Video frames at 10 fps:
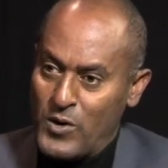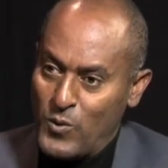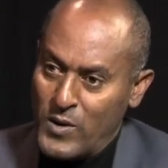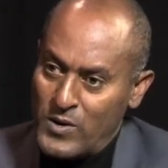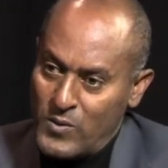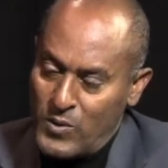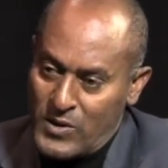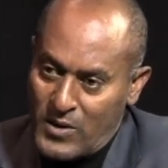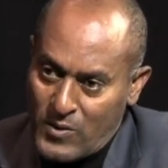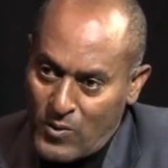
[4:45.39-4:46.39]
when
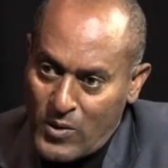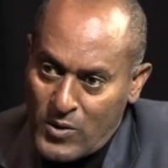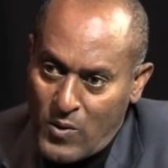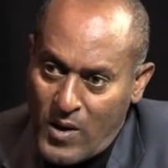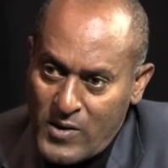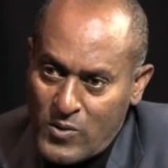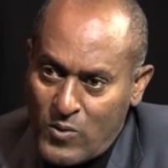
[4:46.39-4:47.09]
you started going to high